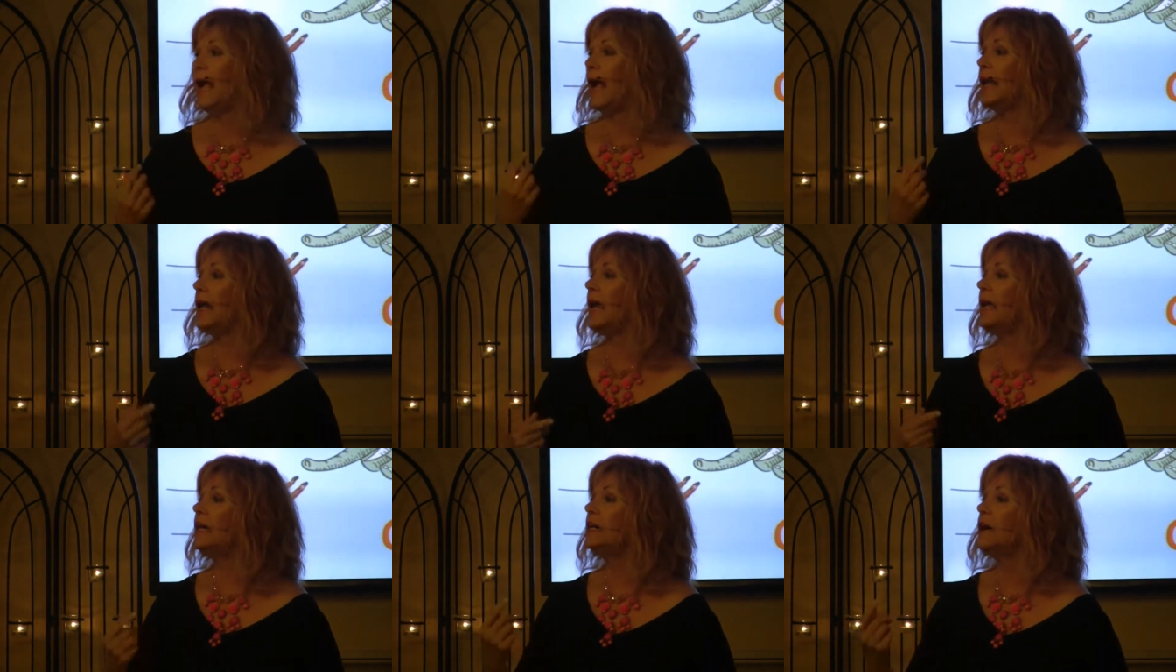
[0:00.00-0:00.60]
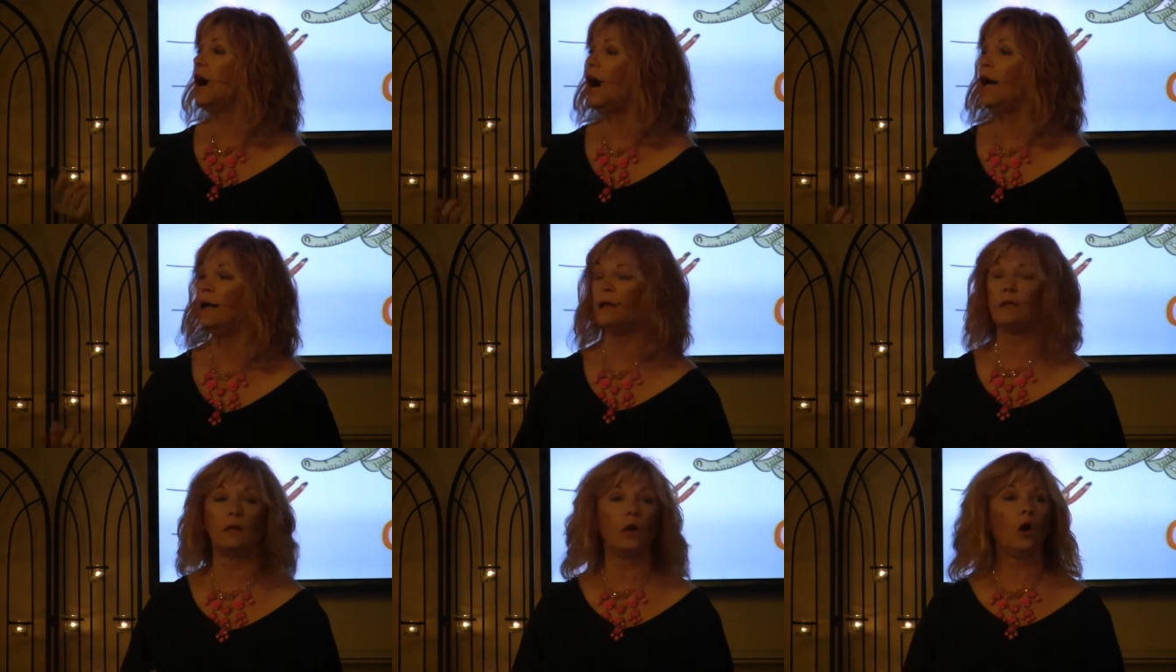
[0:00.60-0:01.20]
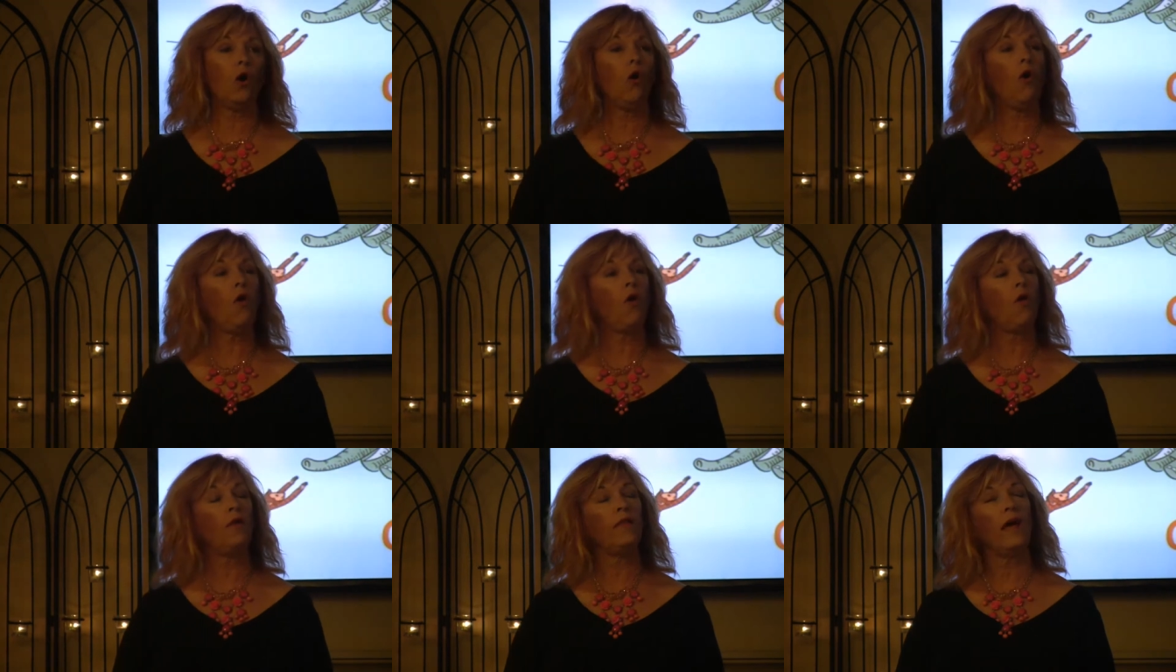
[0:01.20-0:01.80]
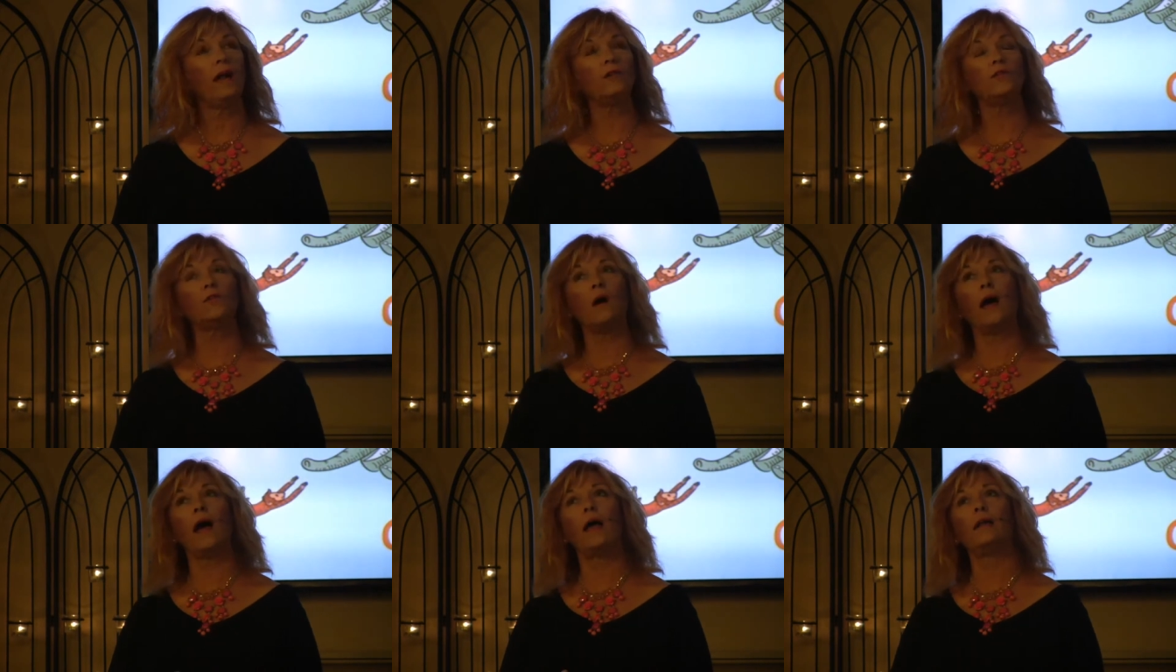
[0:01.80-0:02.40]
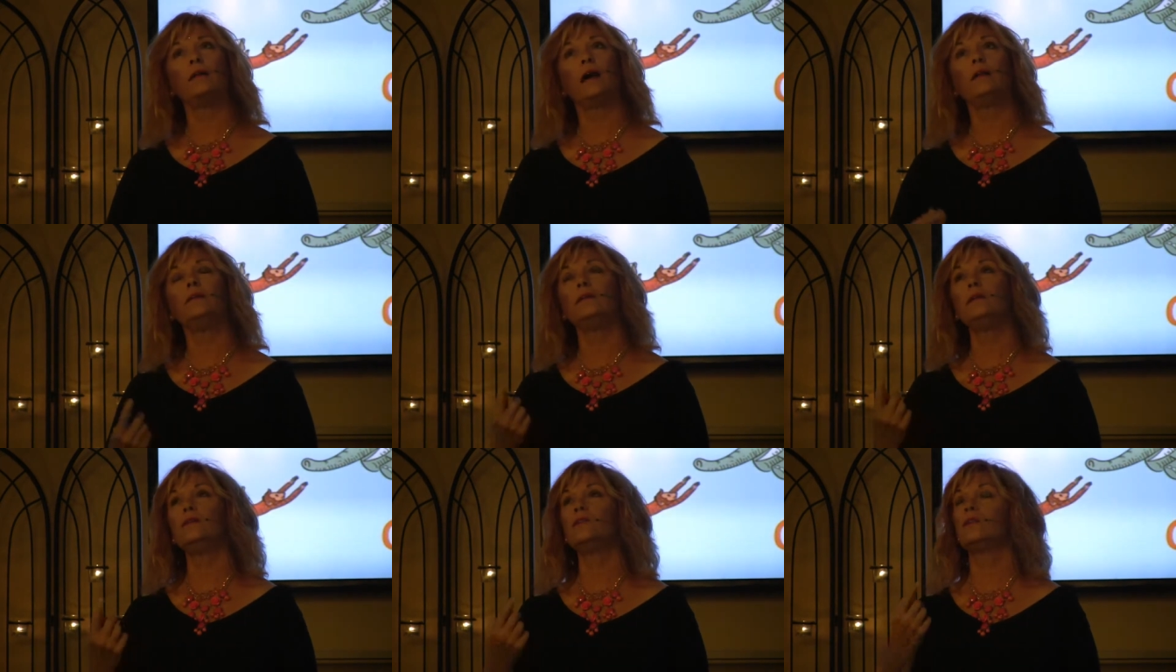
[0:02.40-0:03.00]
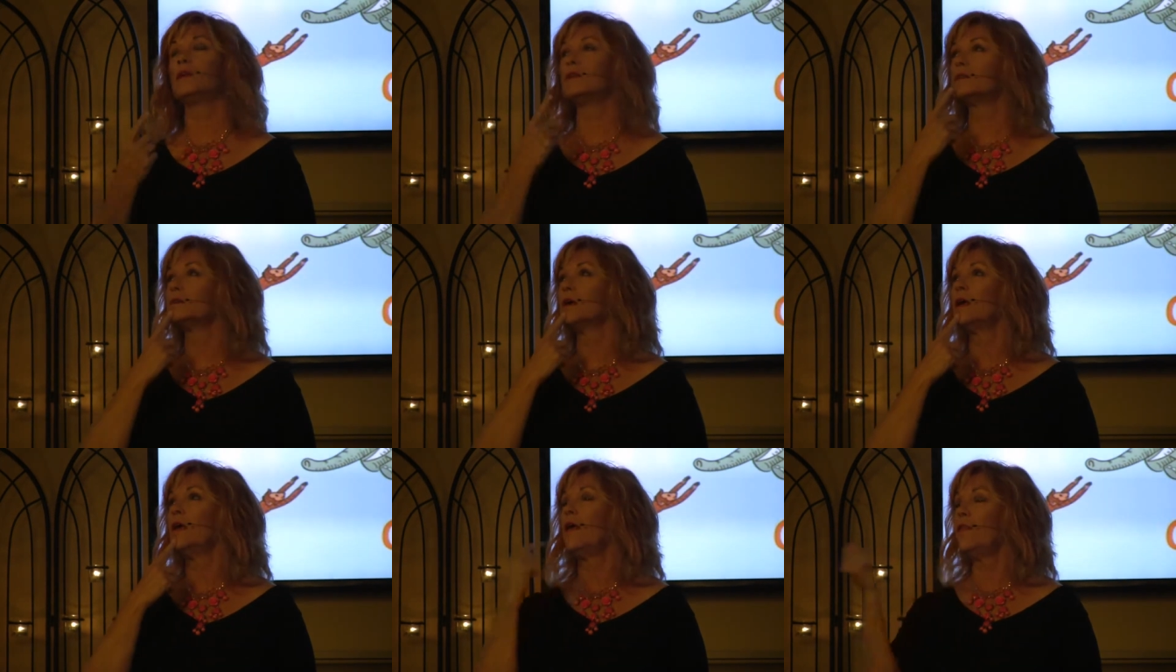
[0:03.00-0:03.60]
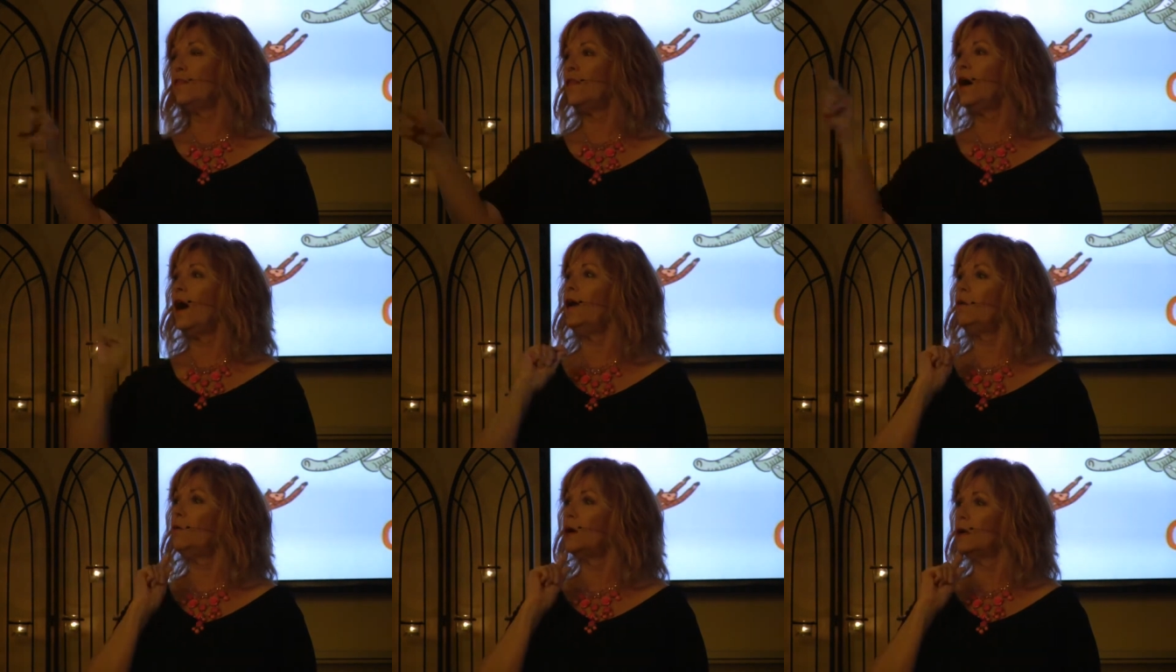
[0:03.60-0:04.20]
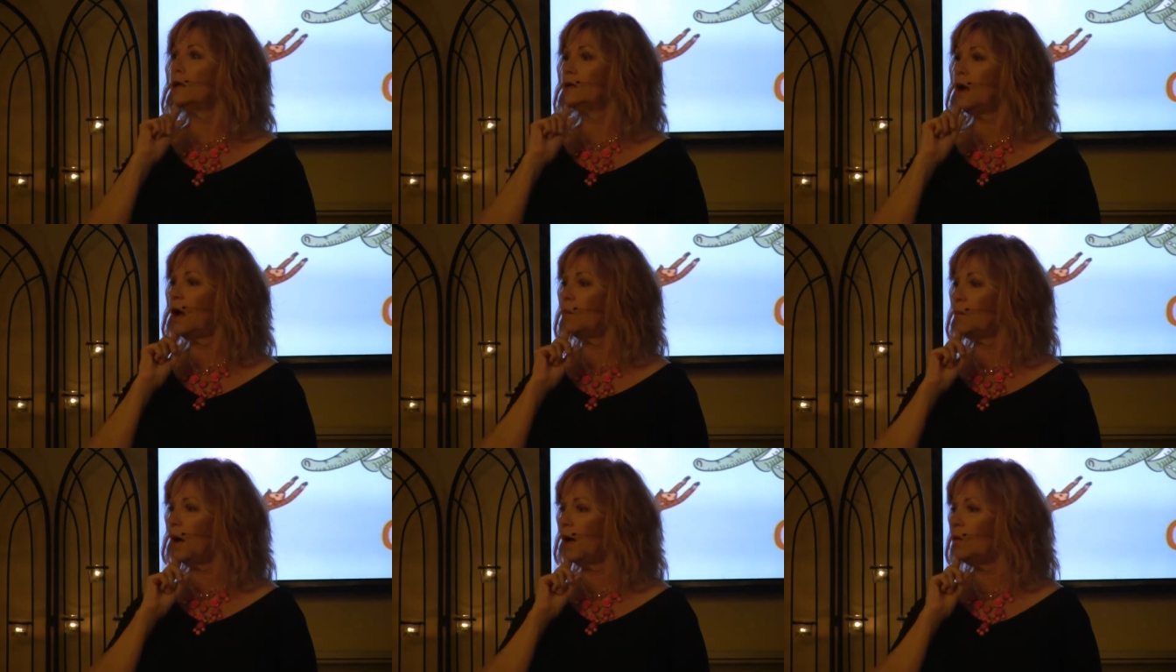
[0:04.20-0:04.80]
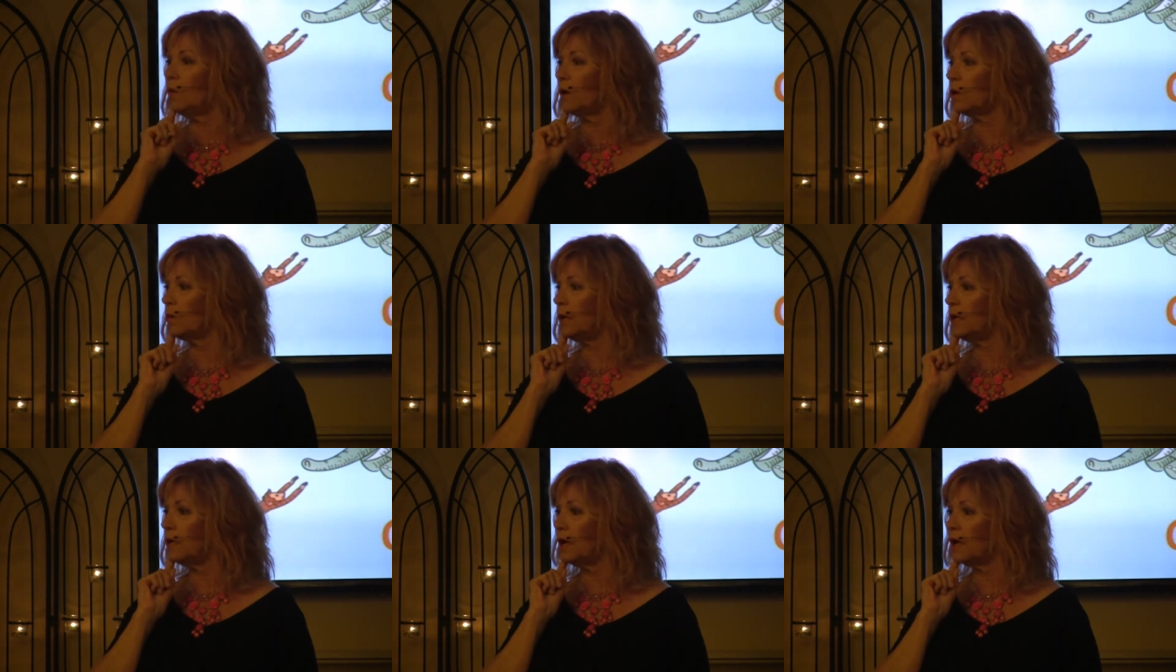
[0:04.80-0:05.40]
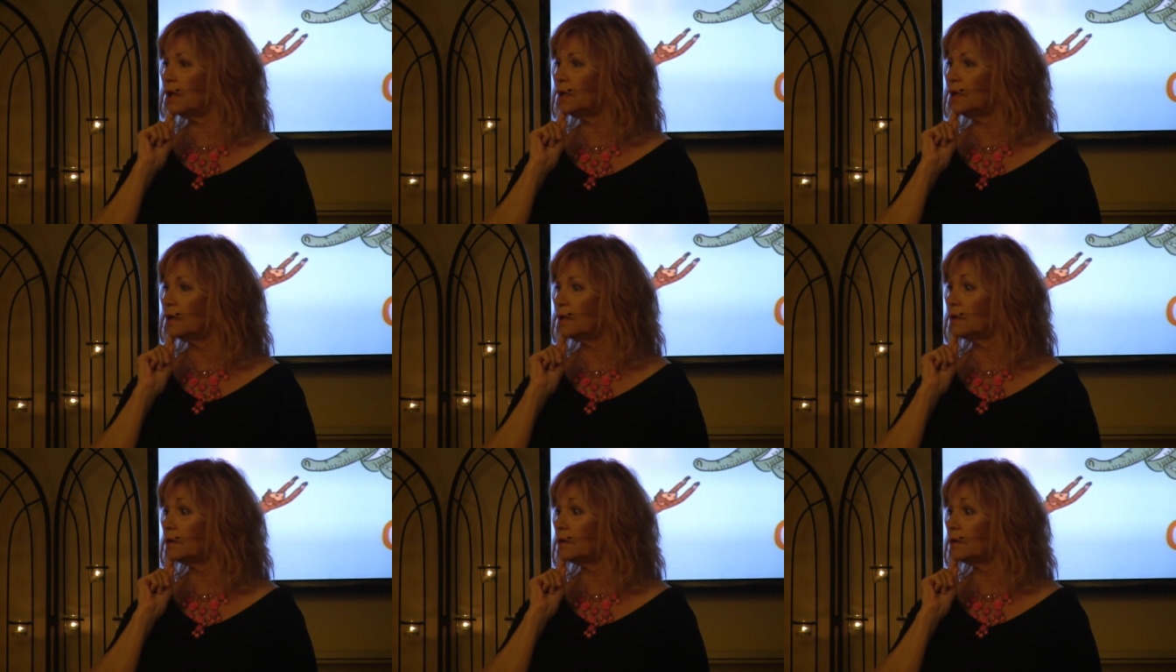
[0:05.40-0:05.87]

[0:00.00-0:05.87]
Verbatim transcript: And I got it. Oh, that's right. I teach this. Thy will, not my will, be done.